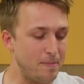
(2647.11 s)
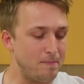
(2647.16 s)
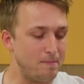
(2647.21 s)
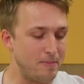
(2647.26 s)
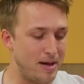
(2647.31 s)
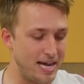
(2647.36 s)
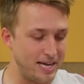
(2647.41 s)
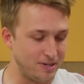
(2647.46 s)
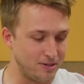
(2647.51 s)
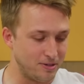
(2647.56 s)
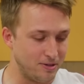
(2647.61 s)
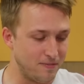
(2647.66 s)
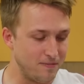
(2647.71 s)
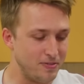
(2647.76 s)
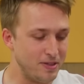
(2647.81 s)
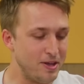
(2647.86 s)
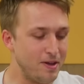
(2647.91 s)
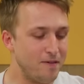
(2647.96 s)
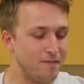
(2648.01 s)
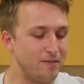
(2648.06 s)
Michael,
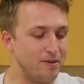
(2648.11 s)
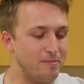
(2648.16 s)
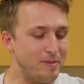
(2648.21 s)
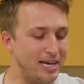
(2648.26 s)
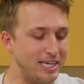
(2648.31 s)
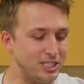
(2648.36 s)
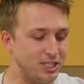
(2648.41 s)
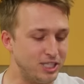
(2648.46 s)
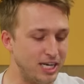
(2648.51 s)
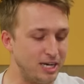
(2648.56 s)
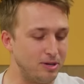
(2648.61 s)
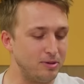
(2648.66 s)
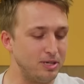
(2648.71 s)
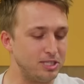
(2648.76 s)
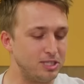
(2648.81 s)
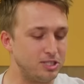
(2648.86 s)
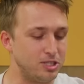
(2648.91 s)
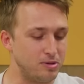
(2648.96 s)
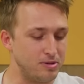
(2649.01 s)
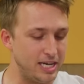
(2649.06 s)
for my
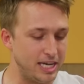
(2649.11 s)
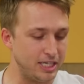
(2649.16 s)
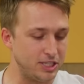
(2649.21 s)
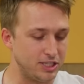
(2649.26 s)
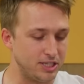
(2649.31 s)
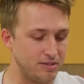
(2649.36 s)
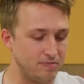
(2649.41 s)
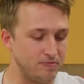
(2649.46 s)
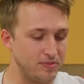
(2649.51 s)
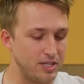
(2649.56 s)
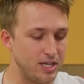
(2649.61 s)
generous donation.